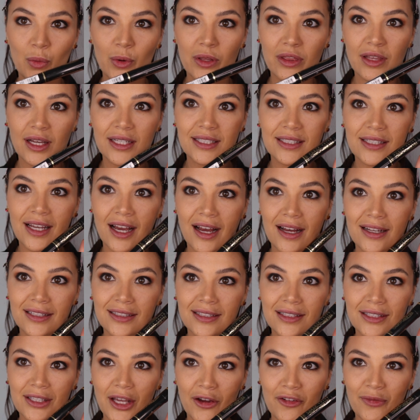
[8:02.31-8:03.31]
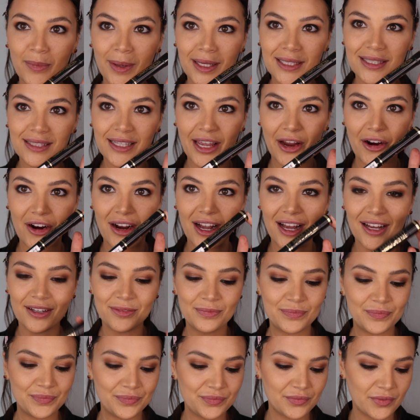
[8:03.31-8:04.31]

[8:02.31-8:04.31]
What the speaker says: with tons of mascara.